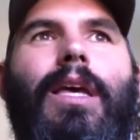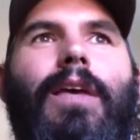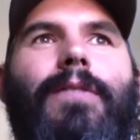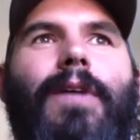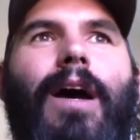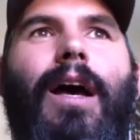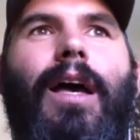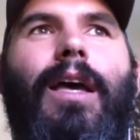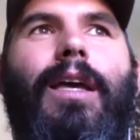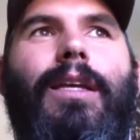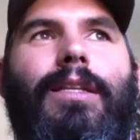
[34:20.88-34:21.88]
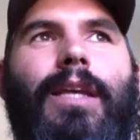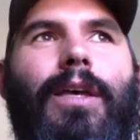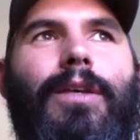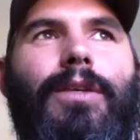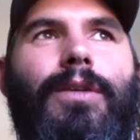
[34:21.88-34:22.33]
If I
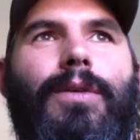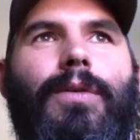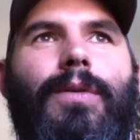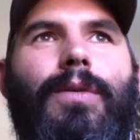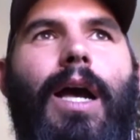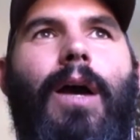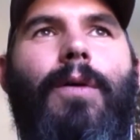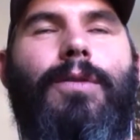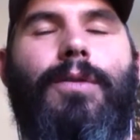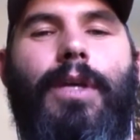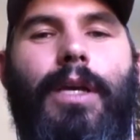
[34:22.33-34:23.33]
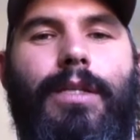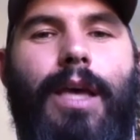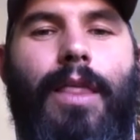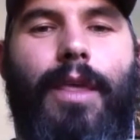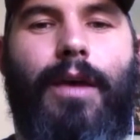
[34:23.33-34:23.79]
tell you how to get
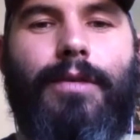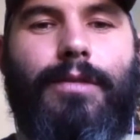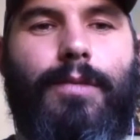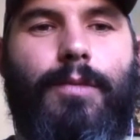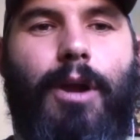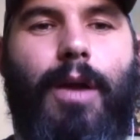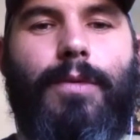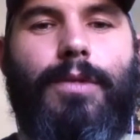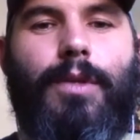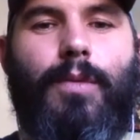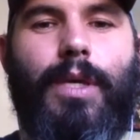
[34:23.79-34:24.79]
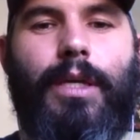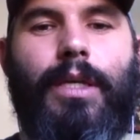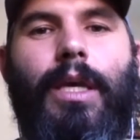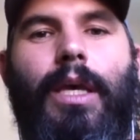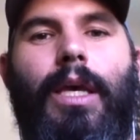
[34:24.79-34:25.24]
10,000 subscribers in a week,
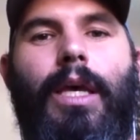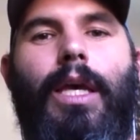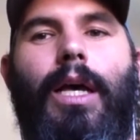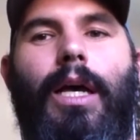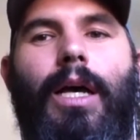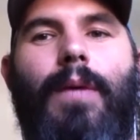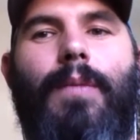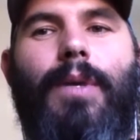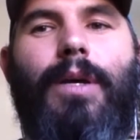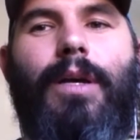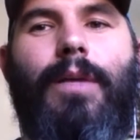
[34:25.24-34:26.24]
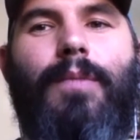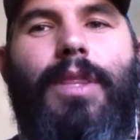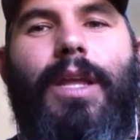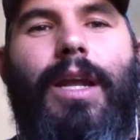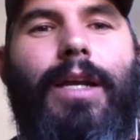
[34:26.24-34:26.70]

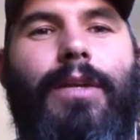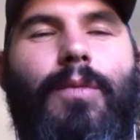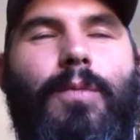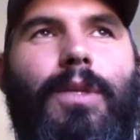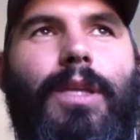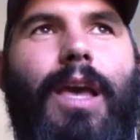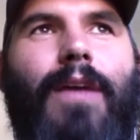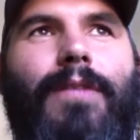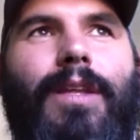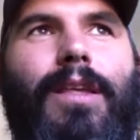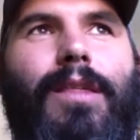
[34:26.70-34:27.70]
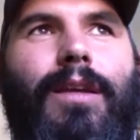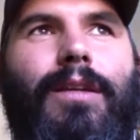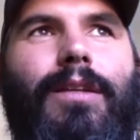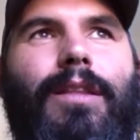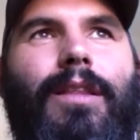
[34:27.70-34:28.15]
but then I don't really have
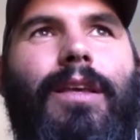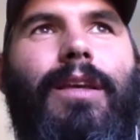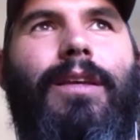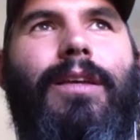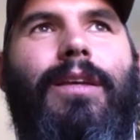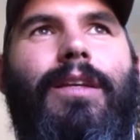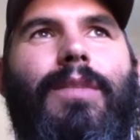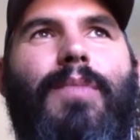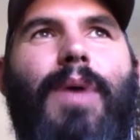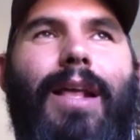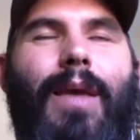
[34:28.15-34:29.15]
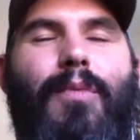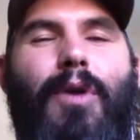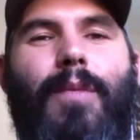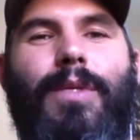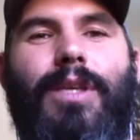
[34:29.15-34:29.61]
anything like to back that
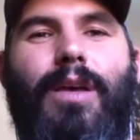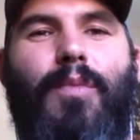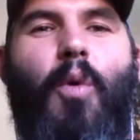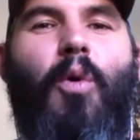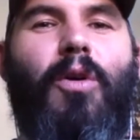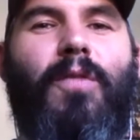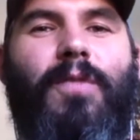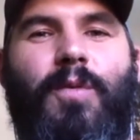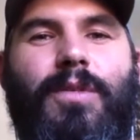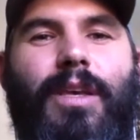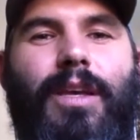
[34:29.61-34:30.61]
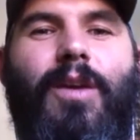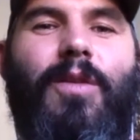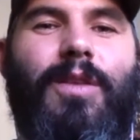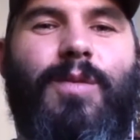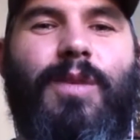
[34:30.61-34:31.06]
promise up, or if it was like,
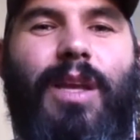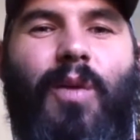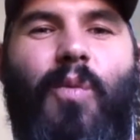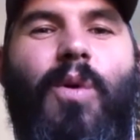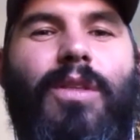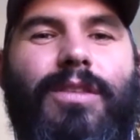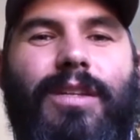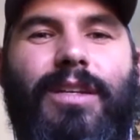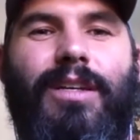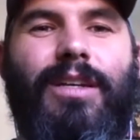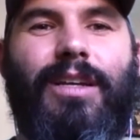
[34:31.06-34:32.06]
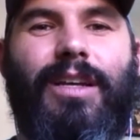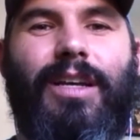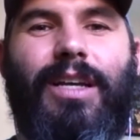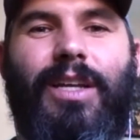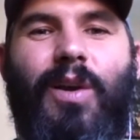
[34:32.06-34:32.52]
oh, this was like a once in a
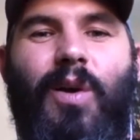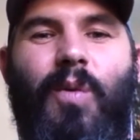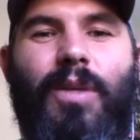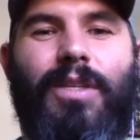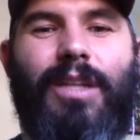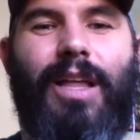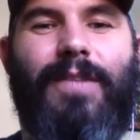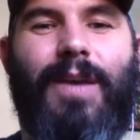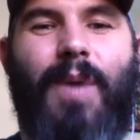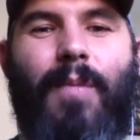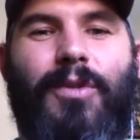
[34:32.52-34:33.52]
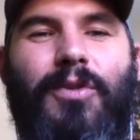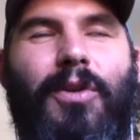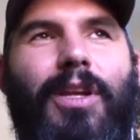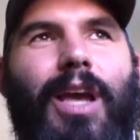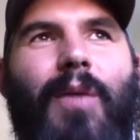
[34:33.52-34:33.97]
lifetime
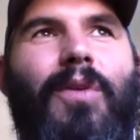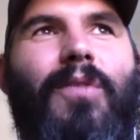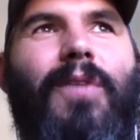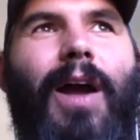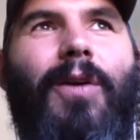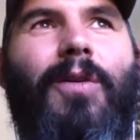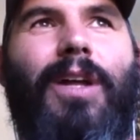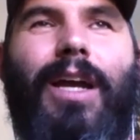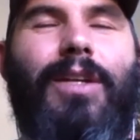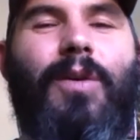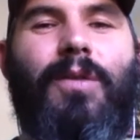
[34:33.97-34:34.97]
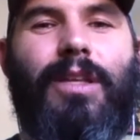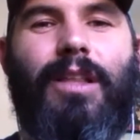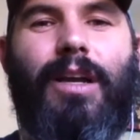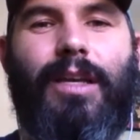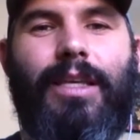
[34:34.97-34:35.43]
opportunity, I went viral, I got totally
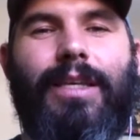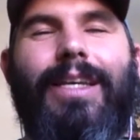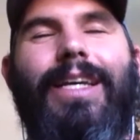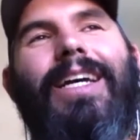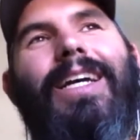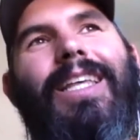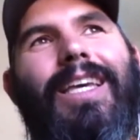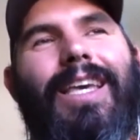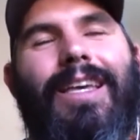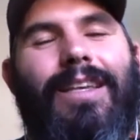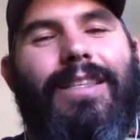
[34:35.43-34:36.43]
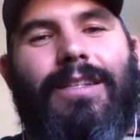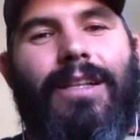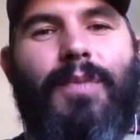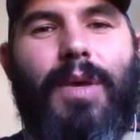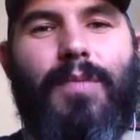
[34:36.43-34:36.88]
lucky, like yeah, that's
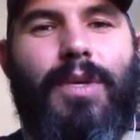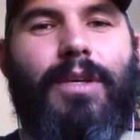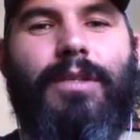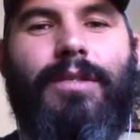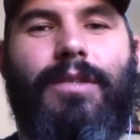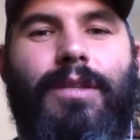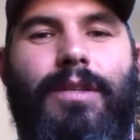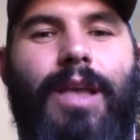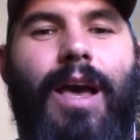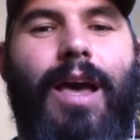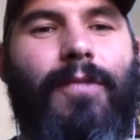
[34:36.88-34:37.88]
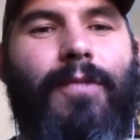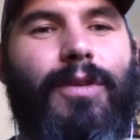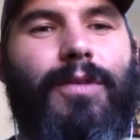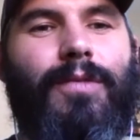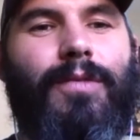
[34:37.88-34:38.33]
clickbait, because
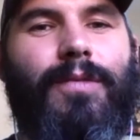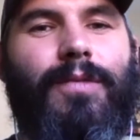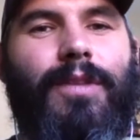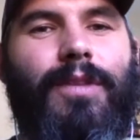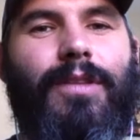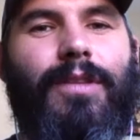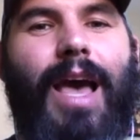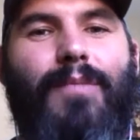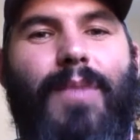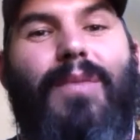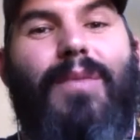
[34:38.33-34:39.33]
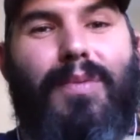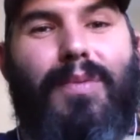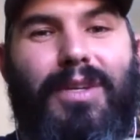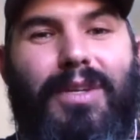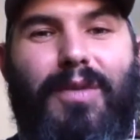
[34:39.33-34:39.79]
not many
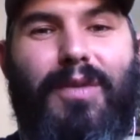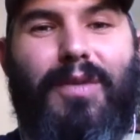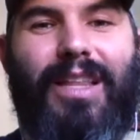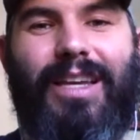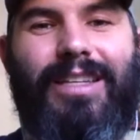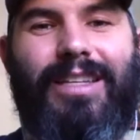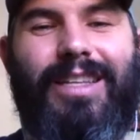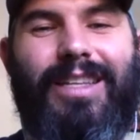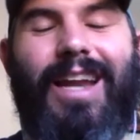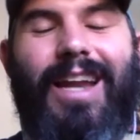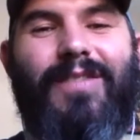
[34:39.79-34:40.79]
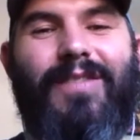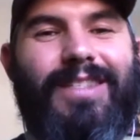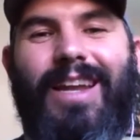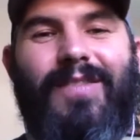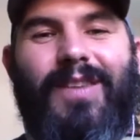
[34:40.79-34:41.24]
people can do that. Like
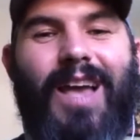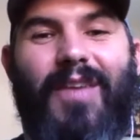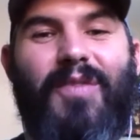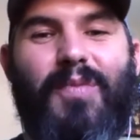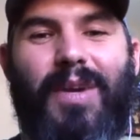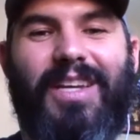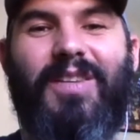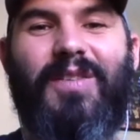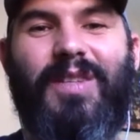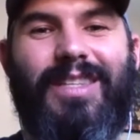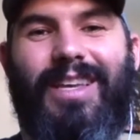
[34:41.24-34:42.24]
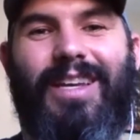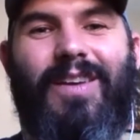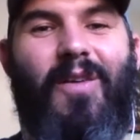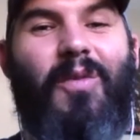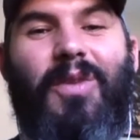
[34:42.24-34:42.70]
it's not even not everybody can do it. It's
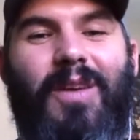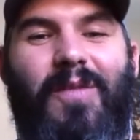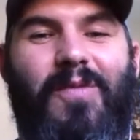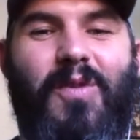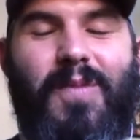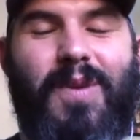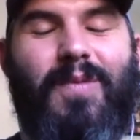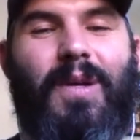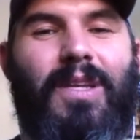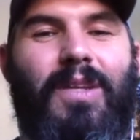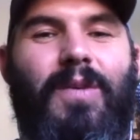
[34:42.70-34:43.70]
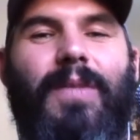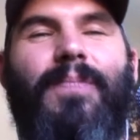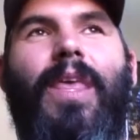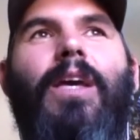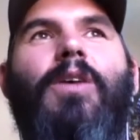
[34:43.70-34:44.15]
like only a few people can do it.
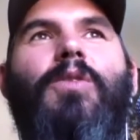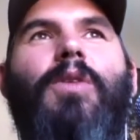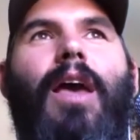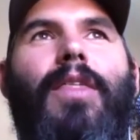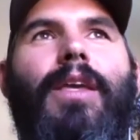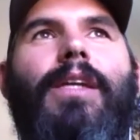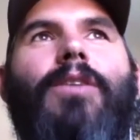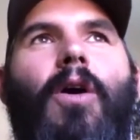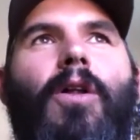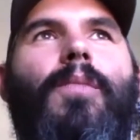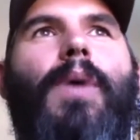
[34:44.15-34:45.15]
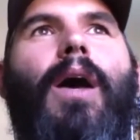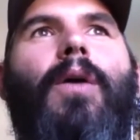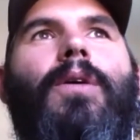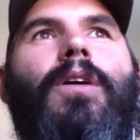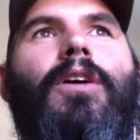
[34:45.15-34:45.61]
So yeah, I think it's all
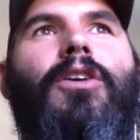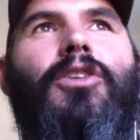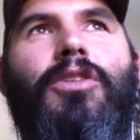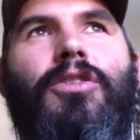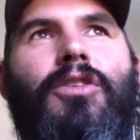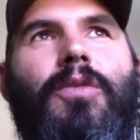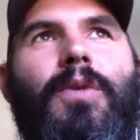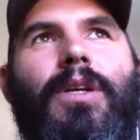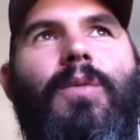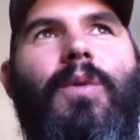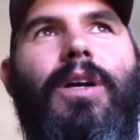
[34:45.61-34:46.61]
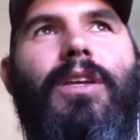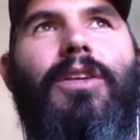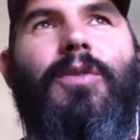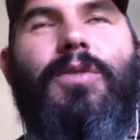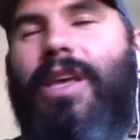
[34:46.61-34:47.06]
about just doing what
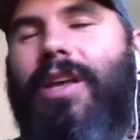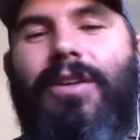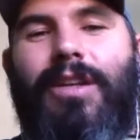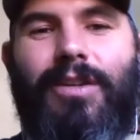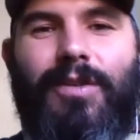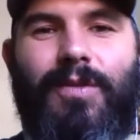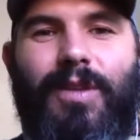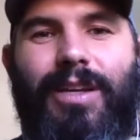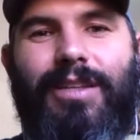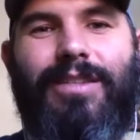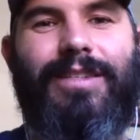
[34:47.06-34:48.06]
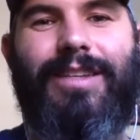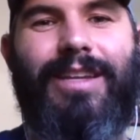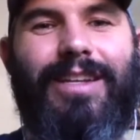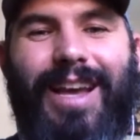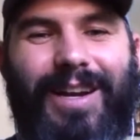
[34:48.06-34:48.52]
you say you're going to do. Like it's
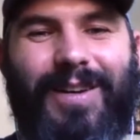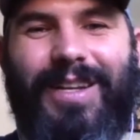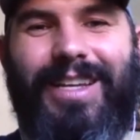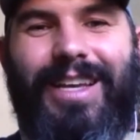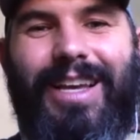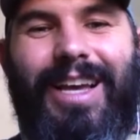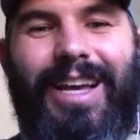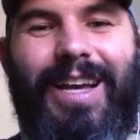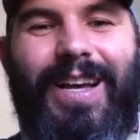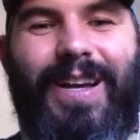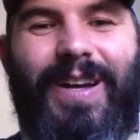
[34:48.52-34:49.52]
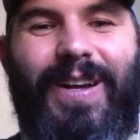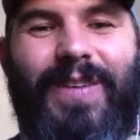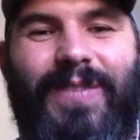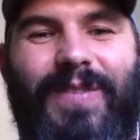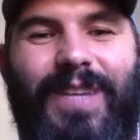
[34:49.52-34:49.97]
integrity.
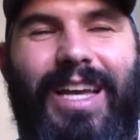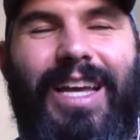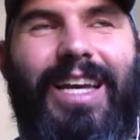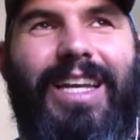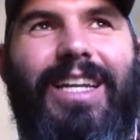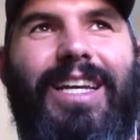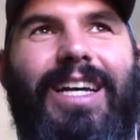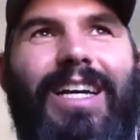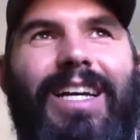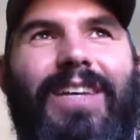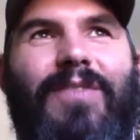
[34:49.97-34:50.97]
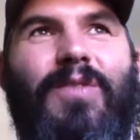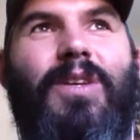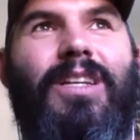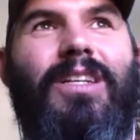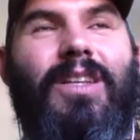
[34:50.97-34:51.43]
And if you
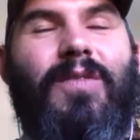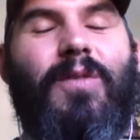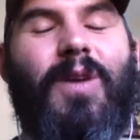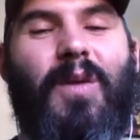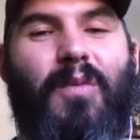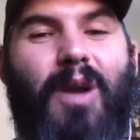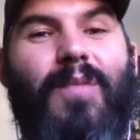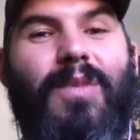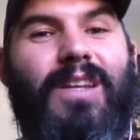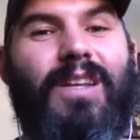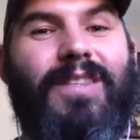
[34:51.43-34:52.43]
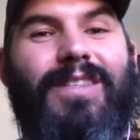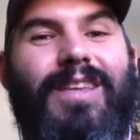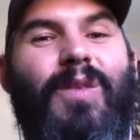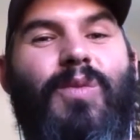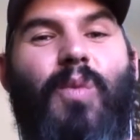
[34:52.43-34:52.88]
can deliver on a promise, and if it
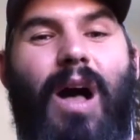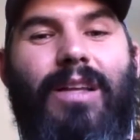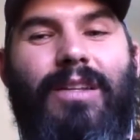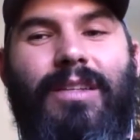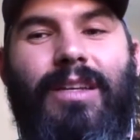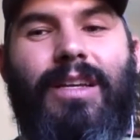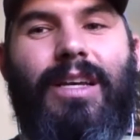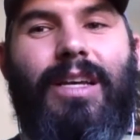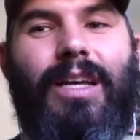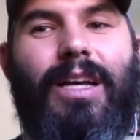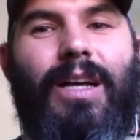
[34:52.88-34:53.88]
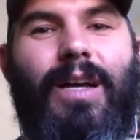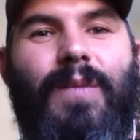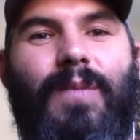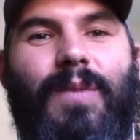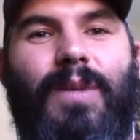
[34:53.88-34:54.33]
sounds wild,
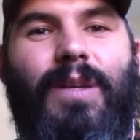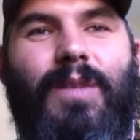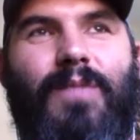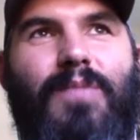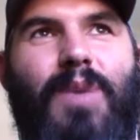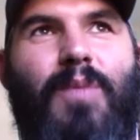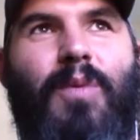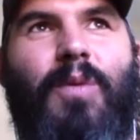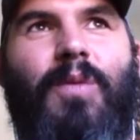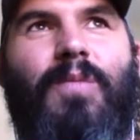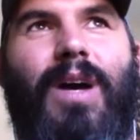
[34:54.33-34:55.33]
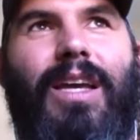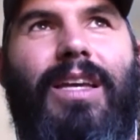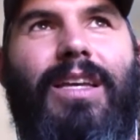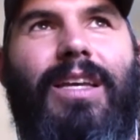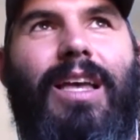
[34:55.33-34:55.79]
people
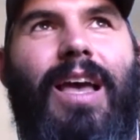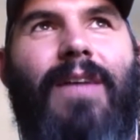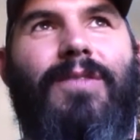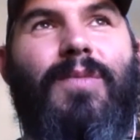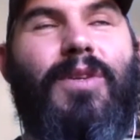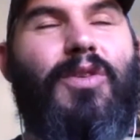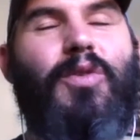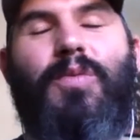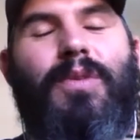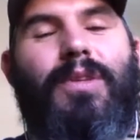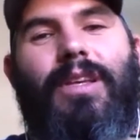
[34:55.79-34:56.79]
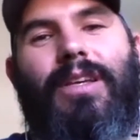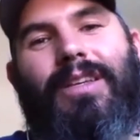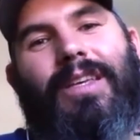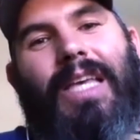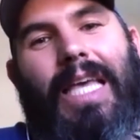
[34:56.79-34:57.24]
might have some issues, but
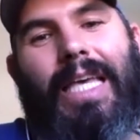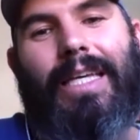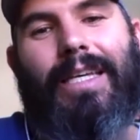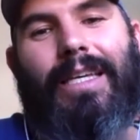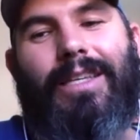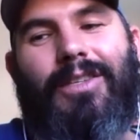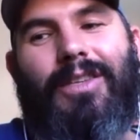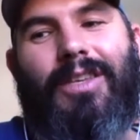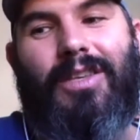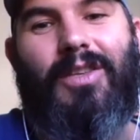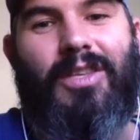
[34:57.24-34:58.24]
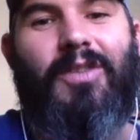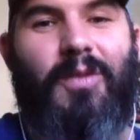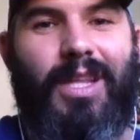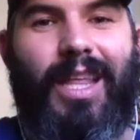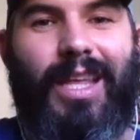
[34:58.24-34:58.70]
like
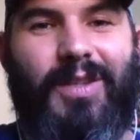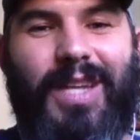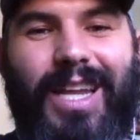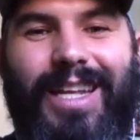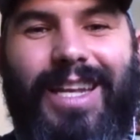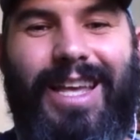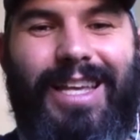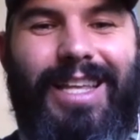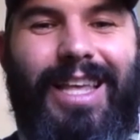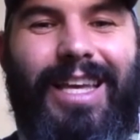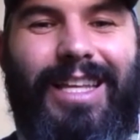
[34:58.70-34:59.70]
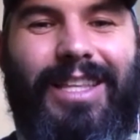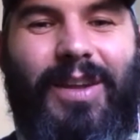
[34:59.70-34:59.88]
you did it. Like,